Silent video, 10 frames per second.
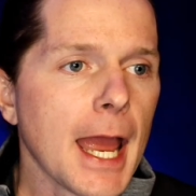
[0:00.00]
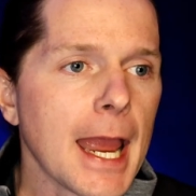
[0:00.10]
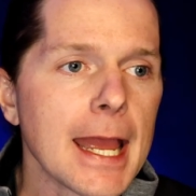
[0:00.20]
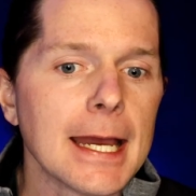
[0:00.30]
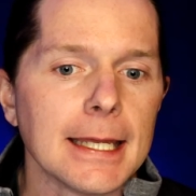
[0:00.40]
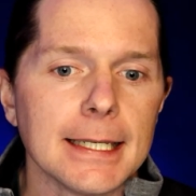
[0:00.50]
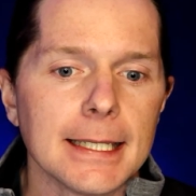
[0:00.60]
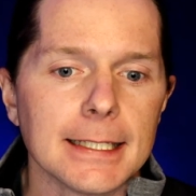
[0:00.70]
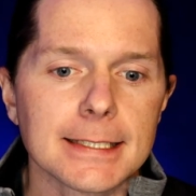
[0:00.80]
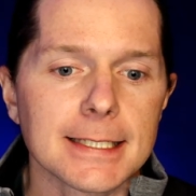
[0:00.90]

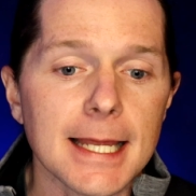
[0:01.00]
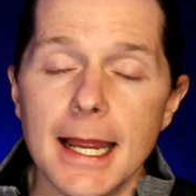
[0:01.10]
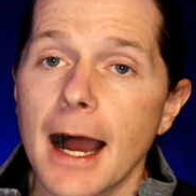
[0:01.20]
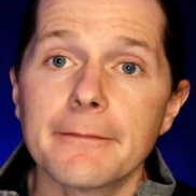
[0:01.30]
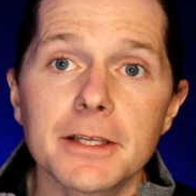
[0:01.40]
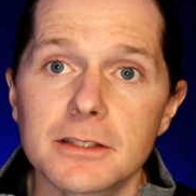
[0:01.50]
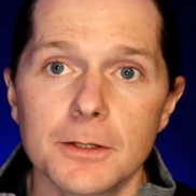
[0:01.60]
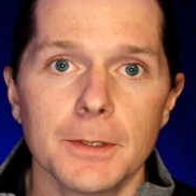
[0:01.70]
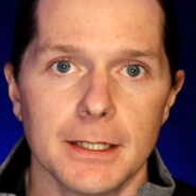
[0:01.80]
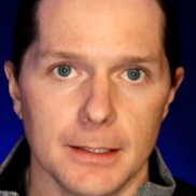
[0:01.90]
And today,
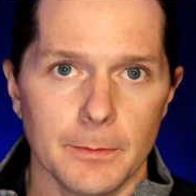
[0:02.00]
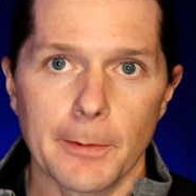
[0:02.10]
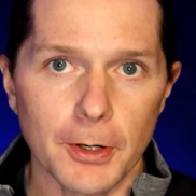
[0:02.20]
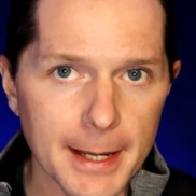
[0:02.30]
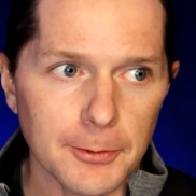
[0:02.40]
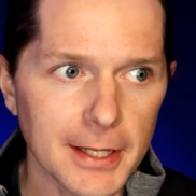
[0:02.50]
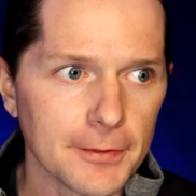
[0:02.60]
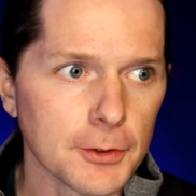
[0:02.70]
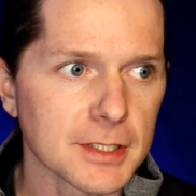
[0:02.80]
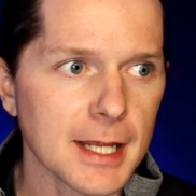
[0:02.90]
obviously, we weren't able to
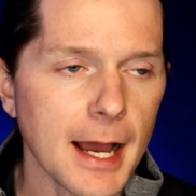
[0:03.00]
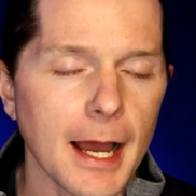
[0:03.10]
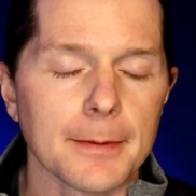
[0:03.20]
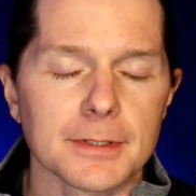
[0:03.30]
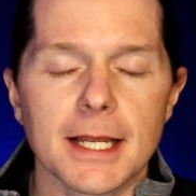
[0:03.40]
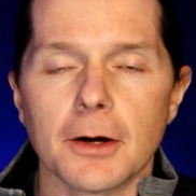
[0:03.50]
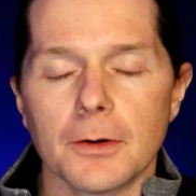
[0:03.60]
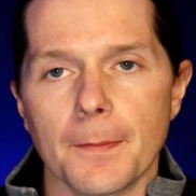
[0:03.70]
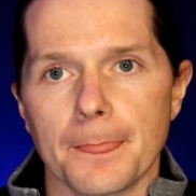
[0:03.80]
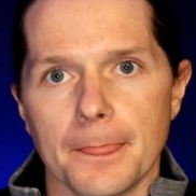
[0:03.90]
hit those times.
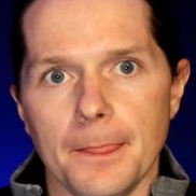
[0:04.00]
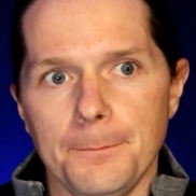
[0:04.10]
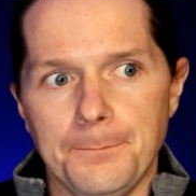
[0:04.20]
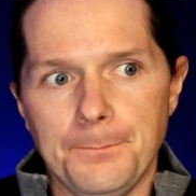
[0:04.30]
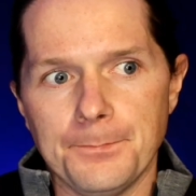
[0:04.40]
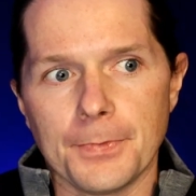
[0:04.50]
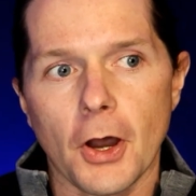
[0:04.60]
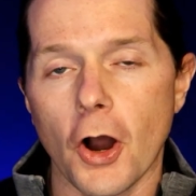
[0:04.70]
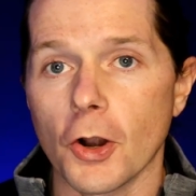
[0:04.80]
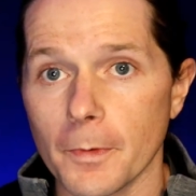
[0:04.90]
Now,
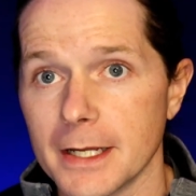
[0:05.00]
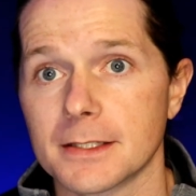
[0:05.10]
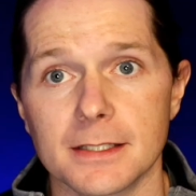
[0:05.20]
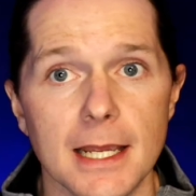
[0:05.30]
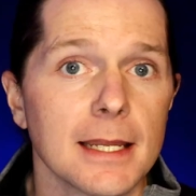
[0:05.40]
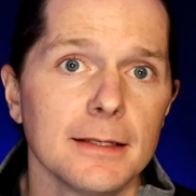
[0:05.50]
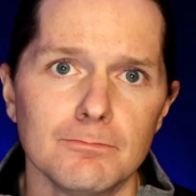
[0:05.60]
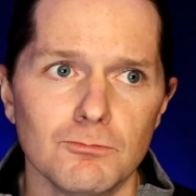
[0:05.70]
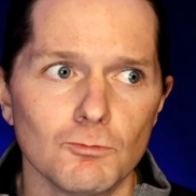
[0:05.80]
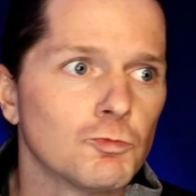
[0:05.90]
the heart rate
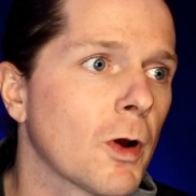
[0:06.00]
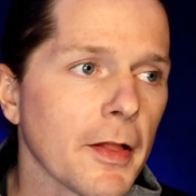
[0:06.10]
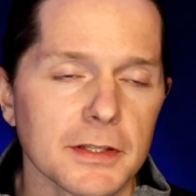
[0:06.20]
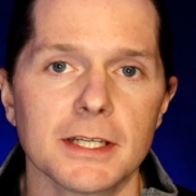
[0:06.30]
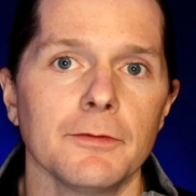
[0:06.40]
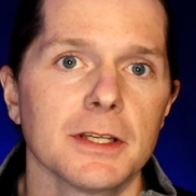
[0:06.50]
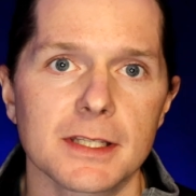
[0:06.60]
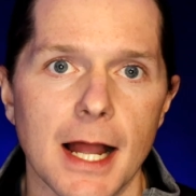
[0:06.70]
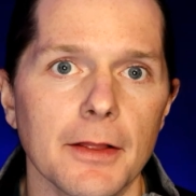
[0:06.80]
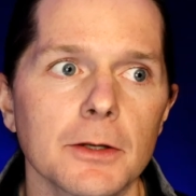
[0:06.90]
stayed relatively
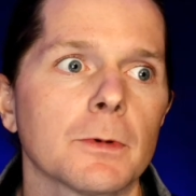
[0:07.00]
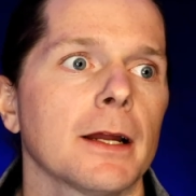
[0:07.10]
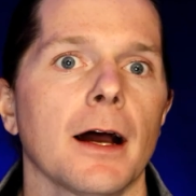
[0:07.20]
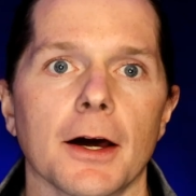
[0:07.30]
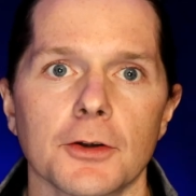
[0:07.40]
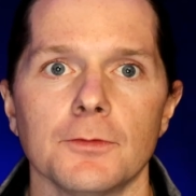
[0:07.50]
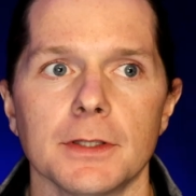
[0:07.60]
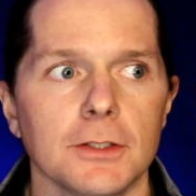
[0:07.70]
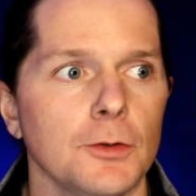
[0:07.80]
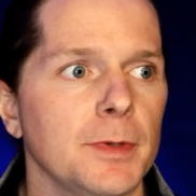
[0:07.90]
solid, right?
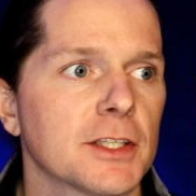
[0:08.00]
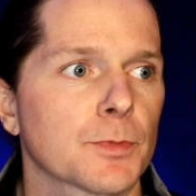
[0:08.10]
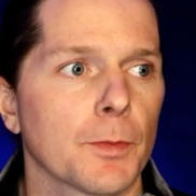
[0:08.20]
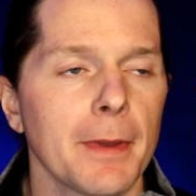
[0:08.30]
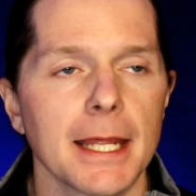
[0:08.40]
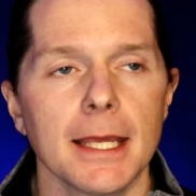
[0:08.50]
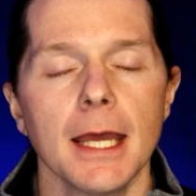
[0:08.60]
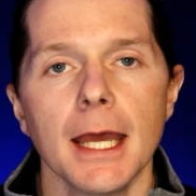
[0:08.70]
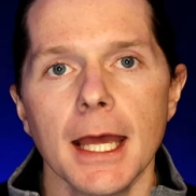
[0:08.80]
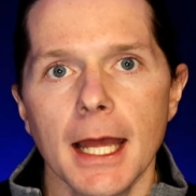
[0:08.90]
152 beats per
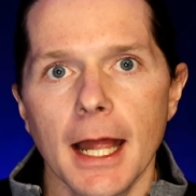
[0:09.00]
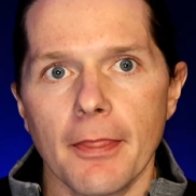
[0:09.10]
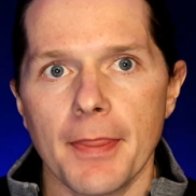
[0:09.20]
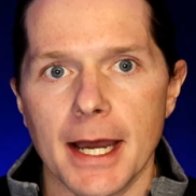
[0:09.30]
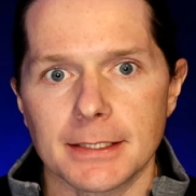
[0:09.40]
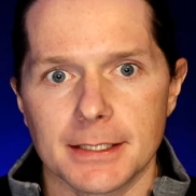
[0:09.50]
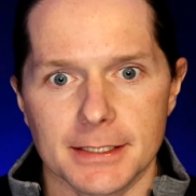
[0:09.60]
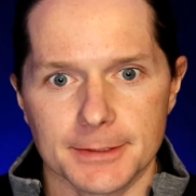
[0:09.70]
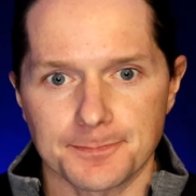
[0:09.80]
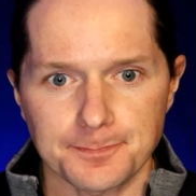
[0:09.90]
minute.
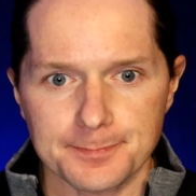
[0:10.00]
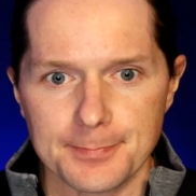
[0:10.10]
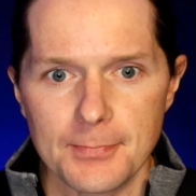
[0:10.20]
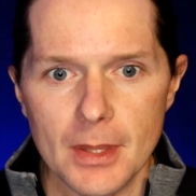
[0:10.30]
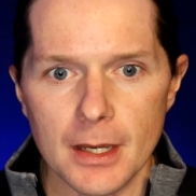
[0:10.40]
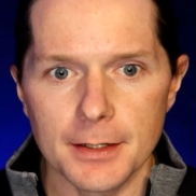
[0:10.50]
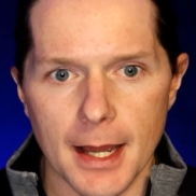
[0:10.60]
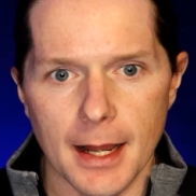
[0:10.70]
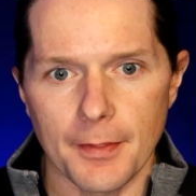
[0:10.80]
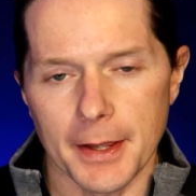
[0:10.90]
That's
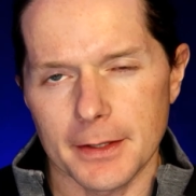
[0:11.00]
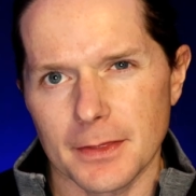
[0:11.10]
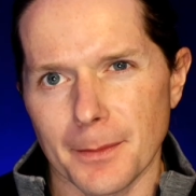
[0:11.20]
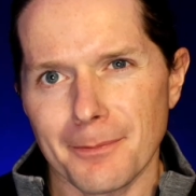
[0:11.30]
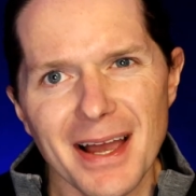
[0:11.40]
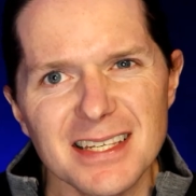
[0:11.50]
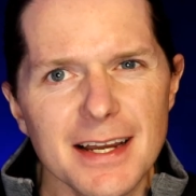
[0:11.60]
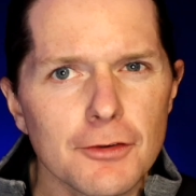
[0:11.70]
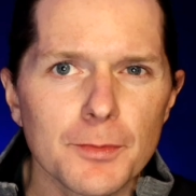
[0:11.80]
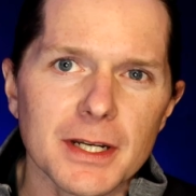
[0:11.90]
not like the
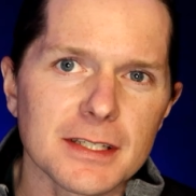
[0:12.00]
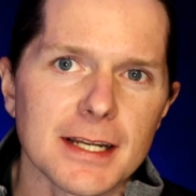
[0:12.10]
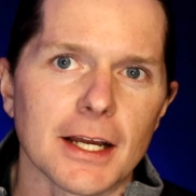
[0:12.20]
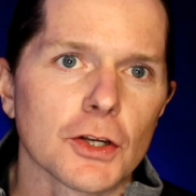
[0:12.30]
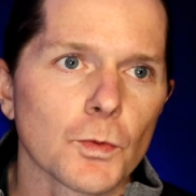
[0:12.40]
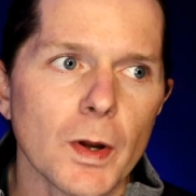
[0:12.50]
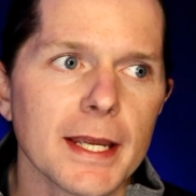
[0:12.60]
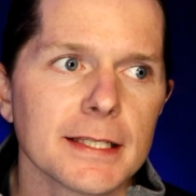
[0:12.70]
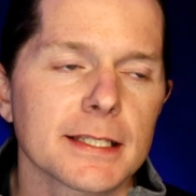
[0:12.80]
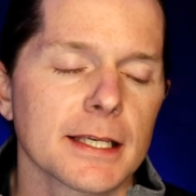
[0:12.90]
best ever, but it's not
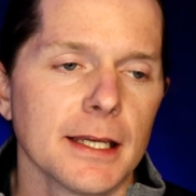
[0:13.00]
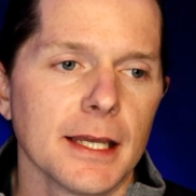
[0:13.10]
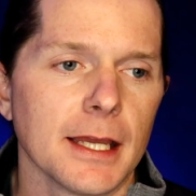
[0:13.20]
great.